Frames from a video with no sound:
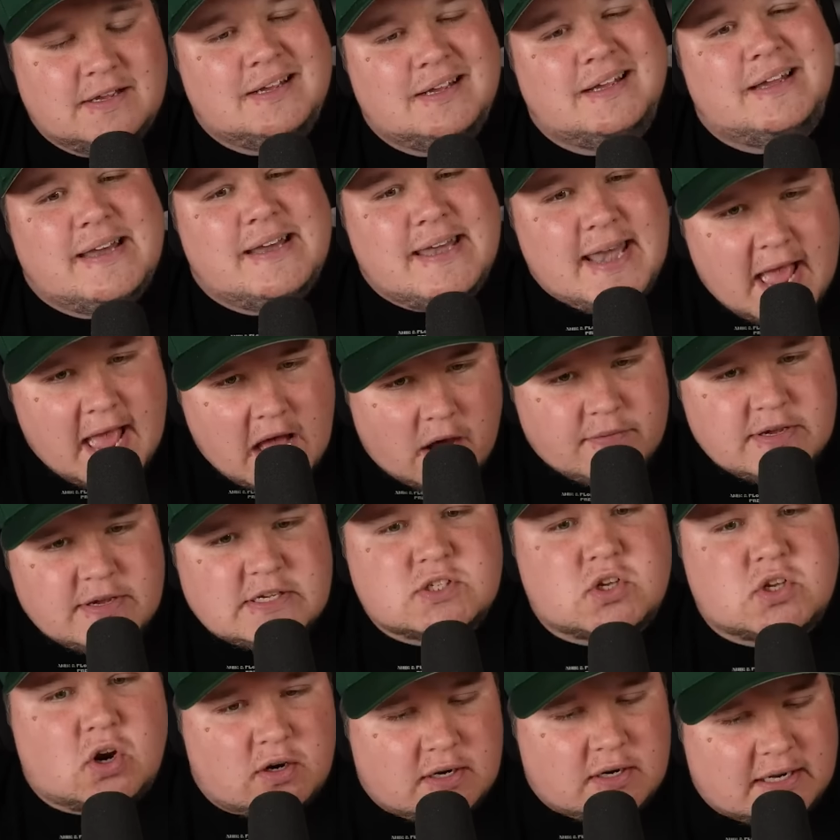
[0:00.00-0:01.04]
Now he's
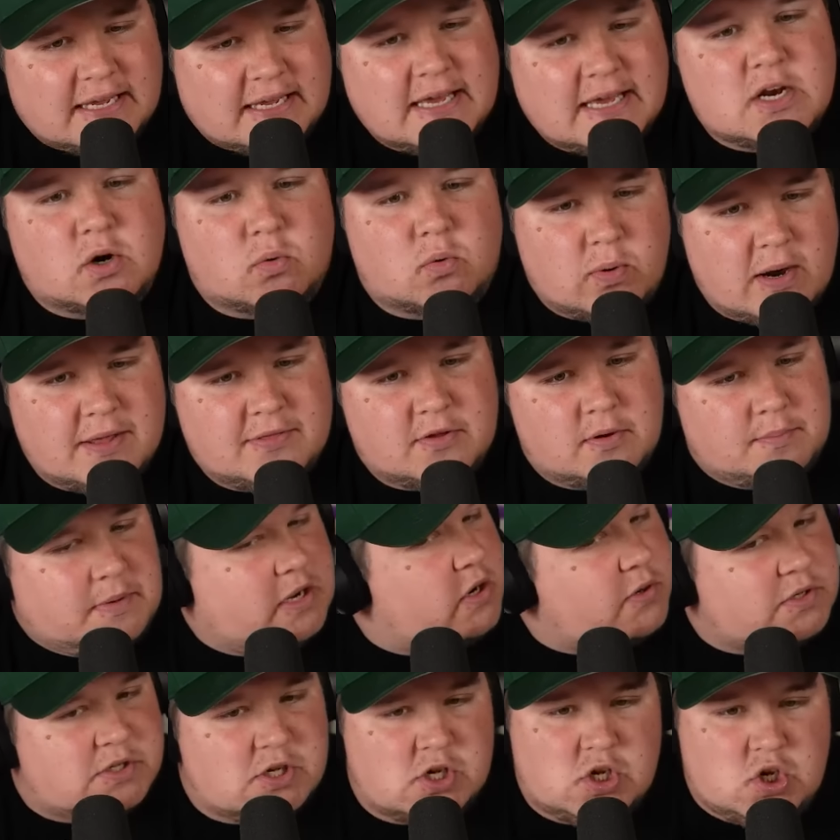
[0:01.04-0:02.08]
starting to get a rhythm. You know,
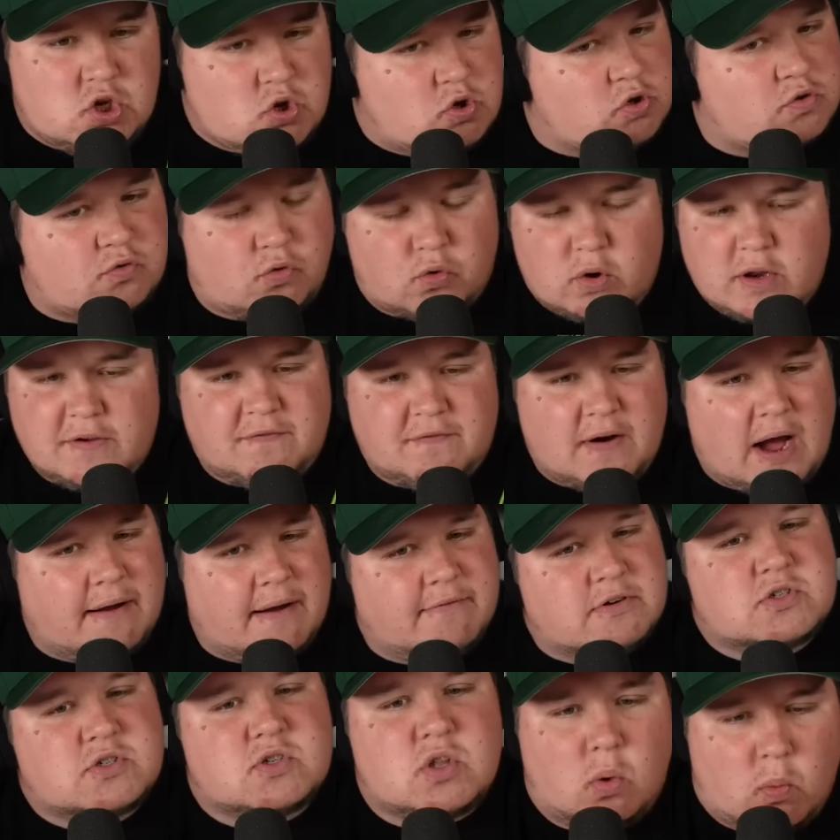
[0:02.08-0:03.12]
he's a huge
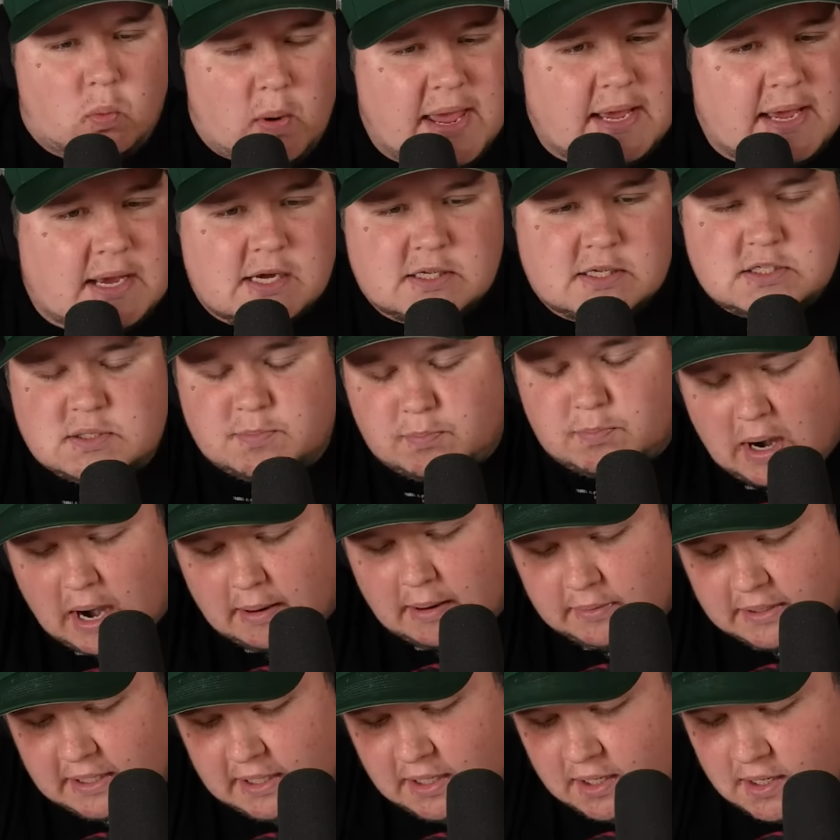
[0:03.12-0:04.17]
45er, so the weight cuts are
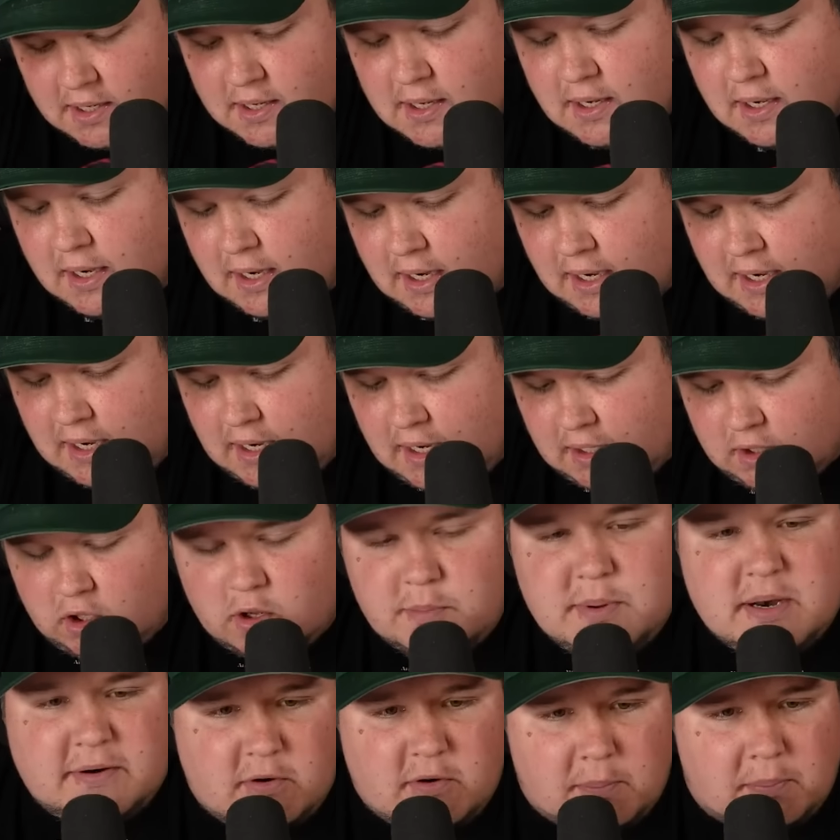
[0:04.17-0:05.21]
probably uh, a little
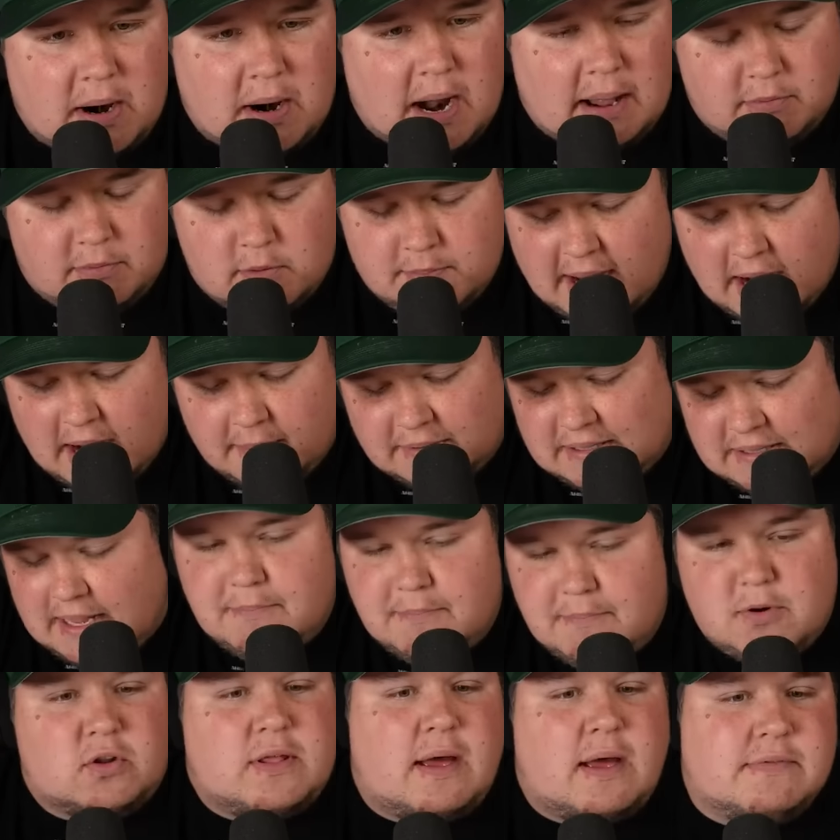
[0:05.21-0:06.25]
bit of a problem there, but they
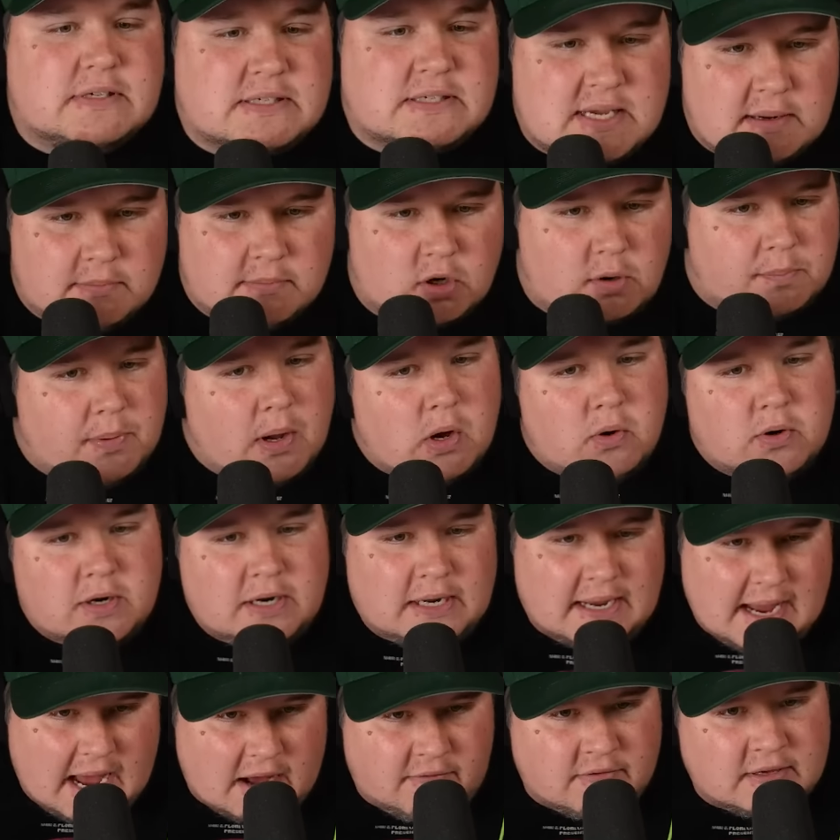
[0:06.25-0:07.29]
both have a similar opponent
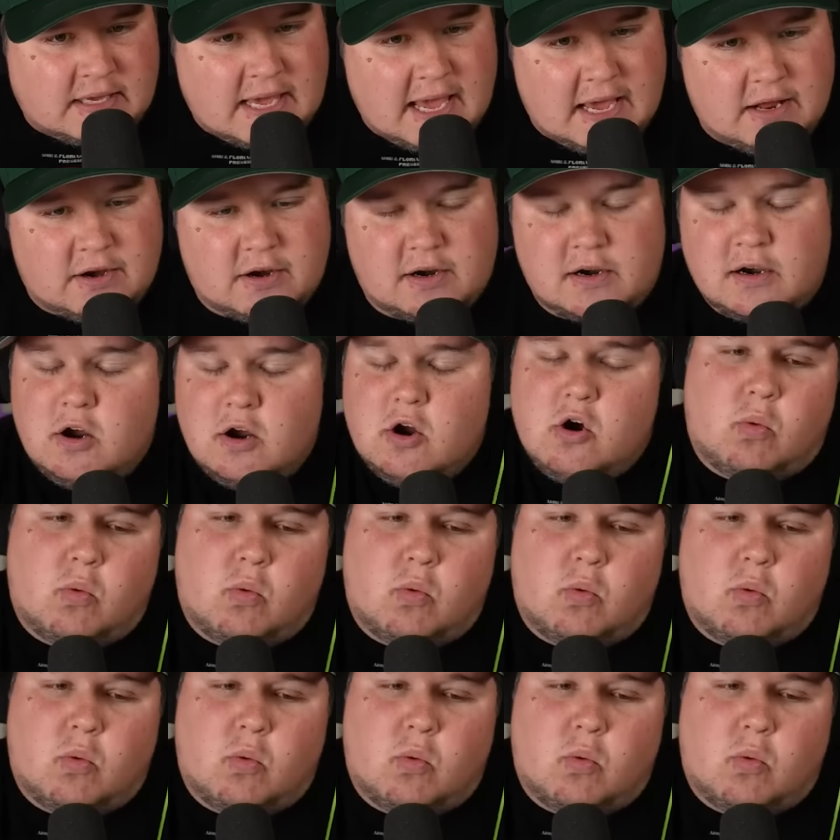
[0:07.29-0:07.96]
in Calvin Kattar,